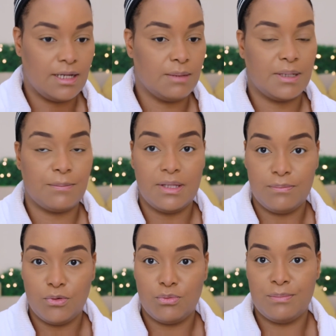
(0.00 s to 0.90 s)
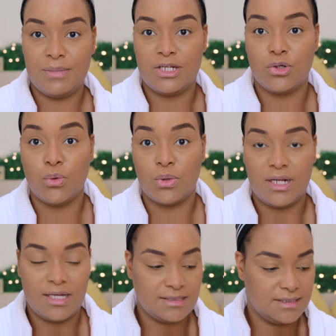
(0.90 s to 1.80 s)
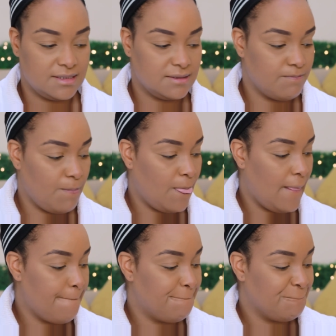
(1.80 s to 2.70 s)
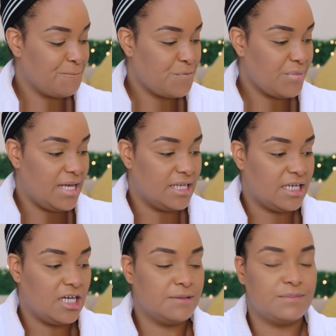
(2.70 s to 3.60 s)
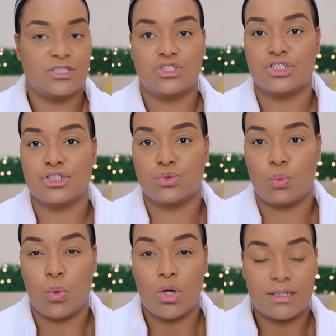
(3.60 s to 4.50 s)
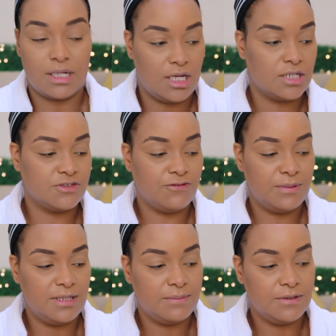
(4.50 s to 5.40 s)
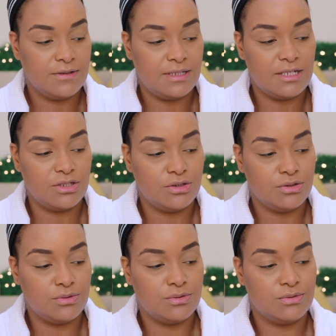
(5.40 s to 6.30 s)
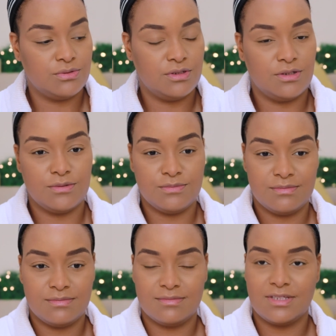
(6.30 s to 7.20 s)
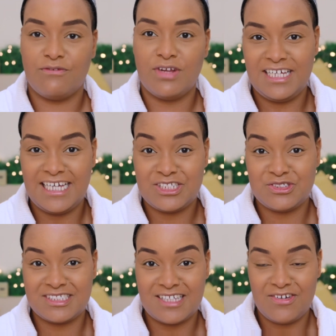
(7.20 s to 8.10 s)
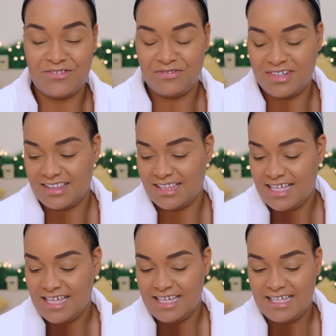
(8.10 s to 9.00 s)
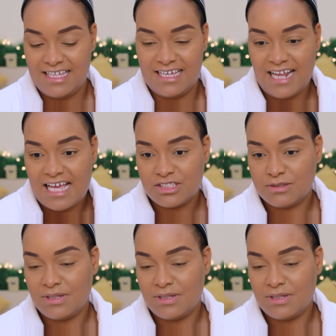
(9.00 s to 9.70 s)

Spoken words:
and by people we mean all classes. It can't be just one class of people that you affiliate yourself with. It has to